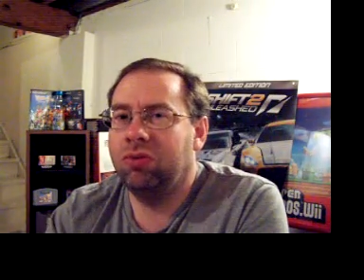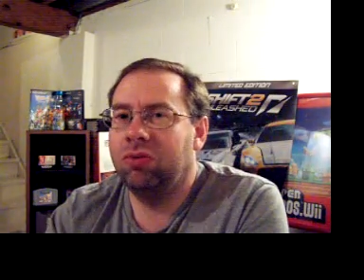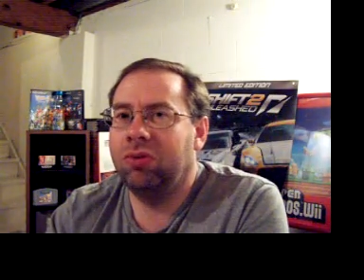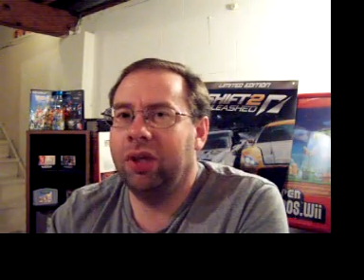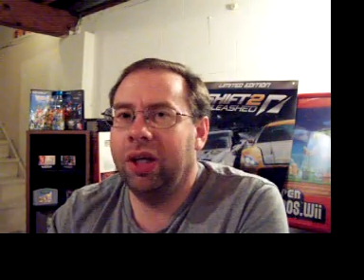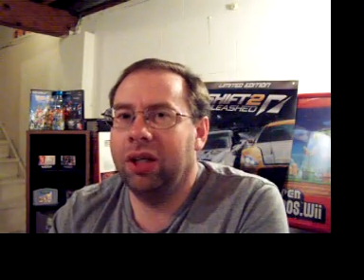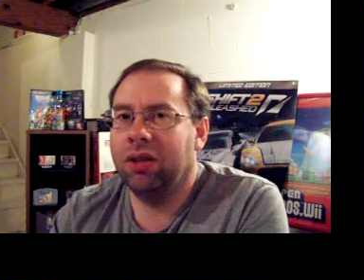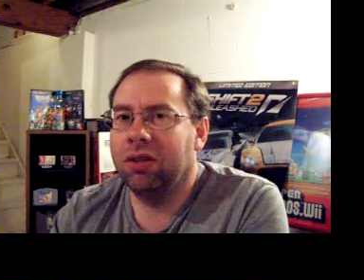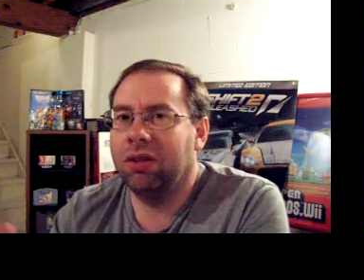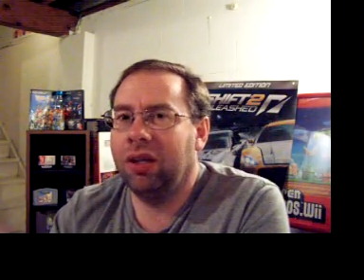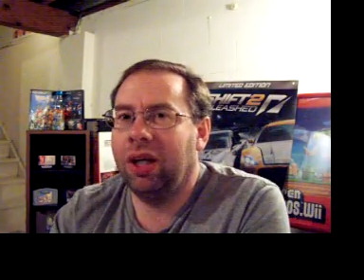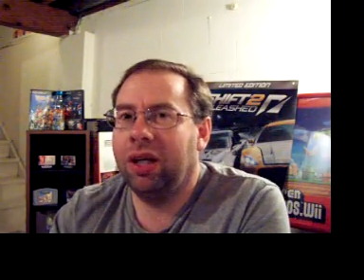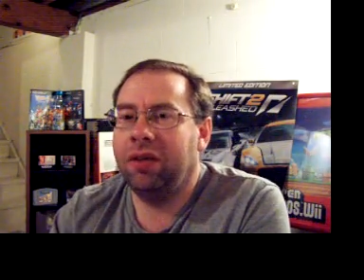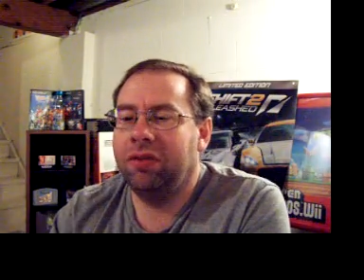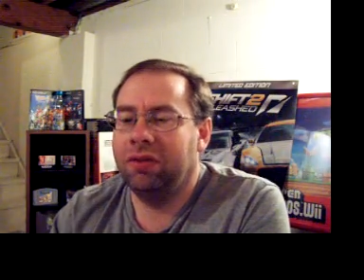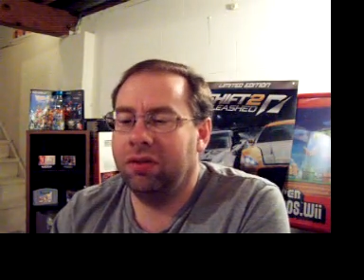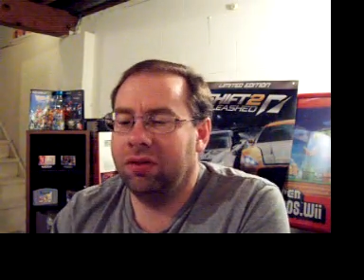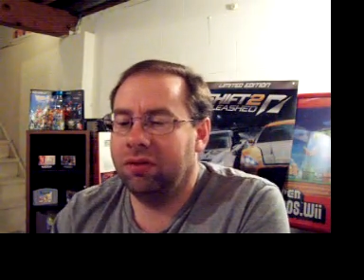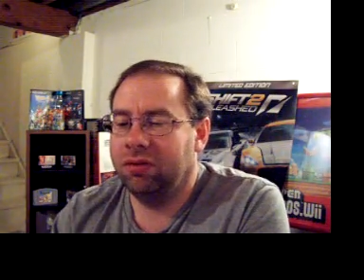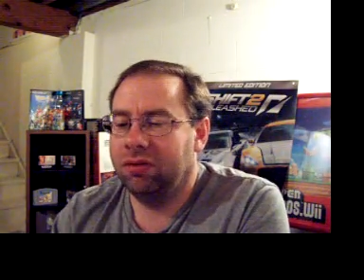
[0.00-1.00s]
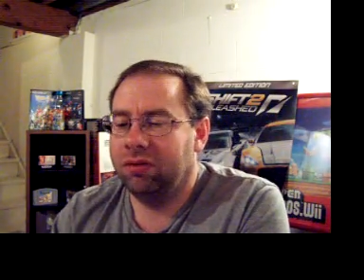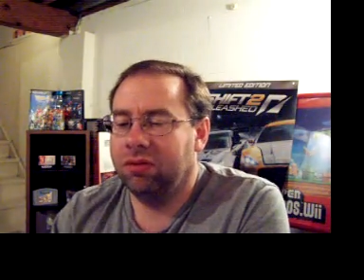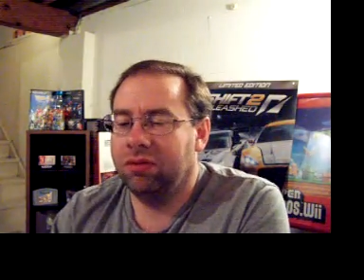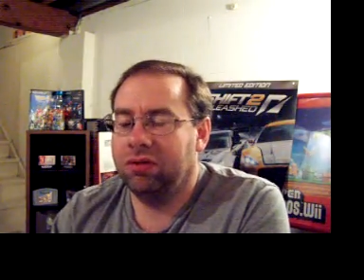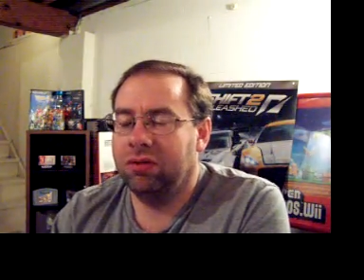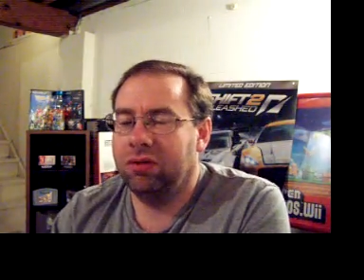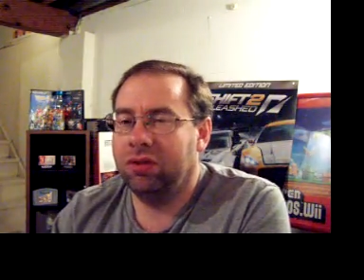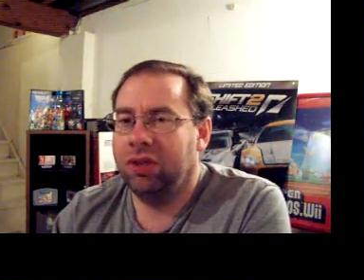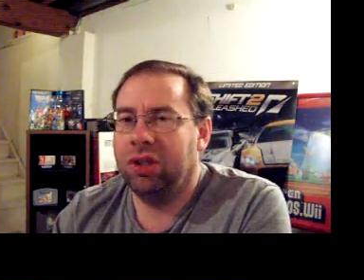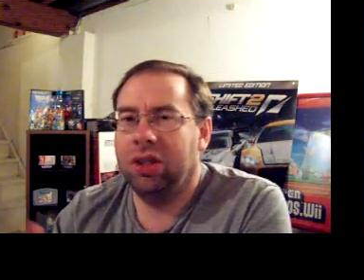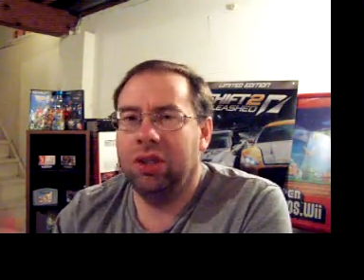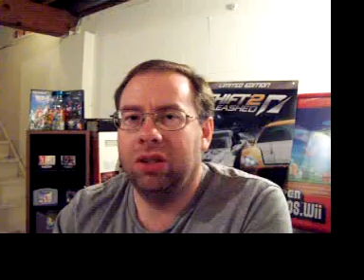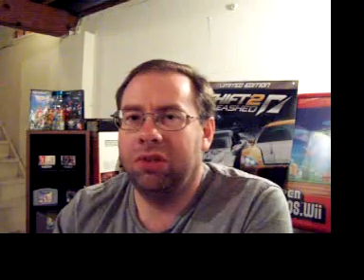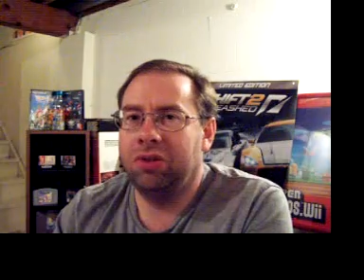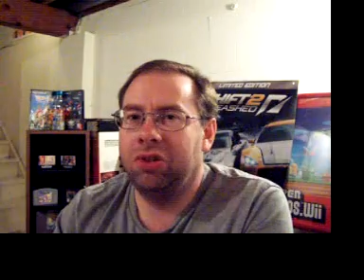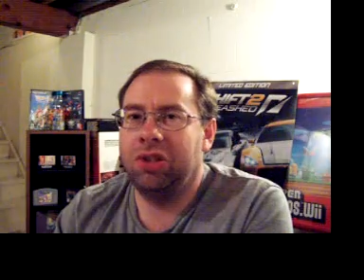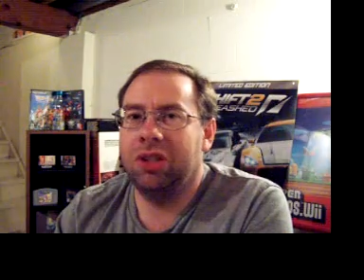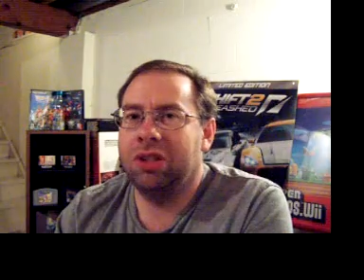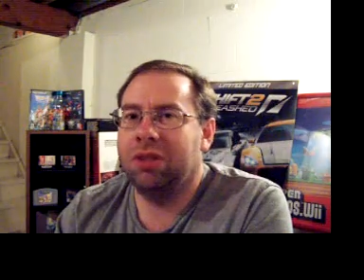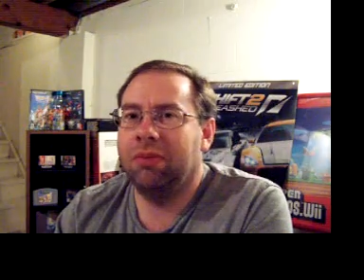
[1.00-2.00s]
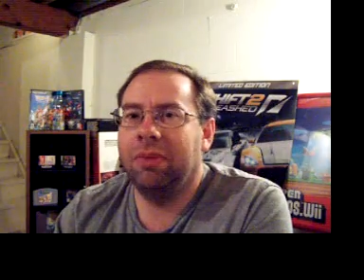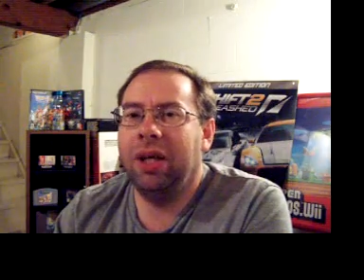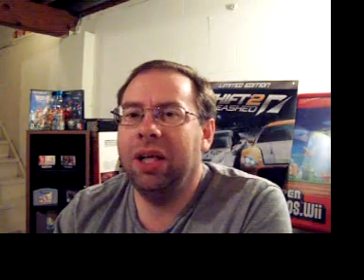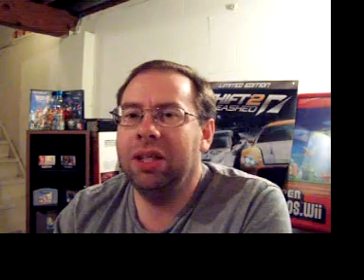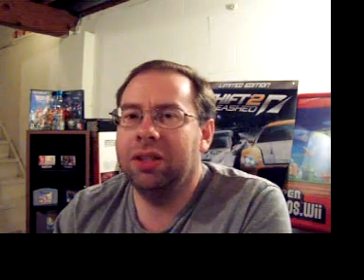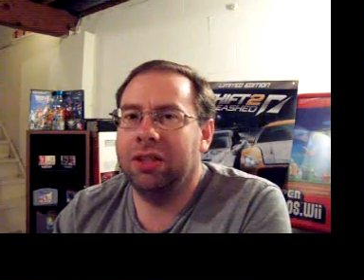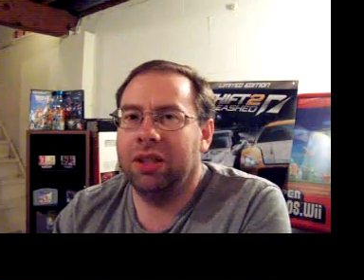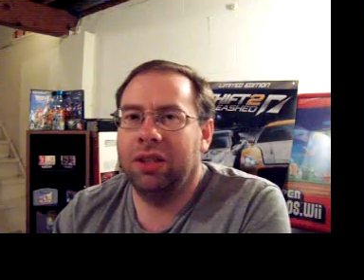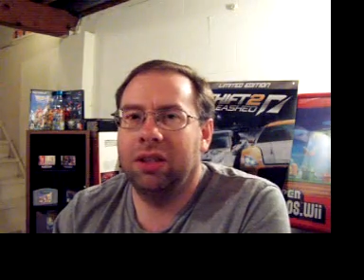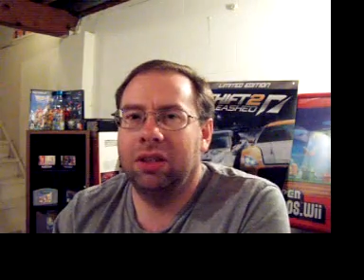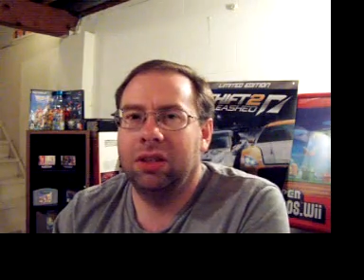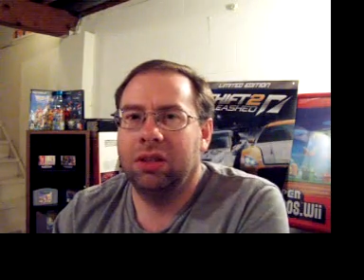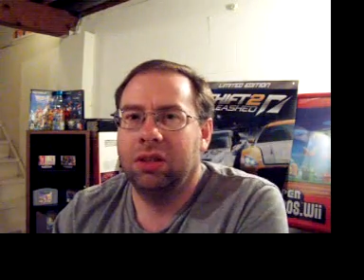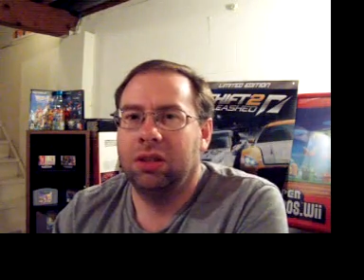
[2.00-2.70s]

regular life. It was just amazing.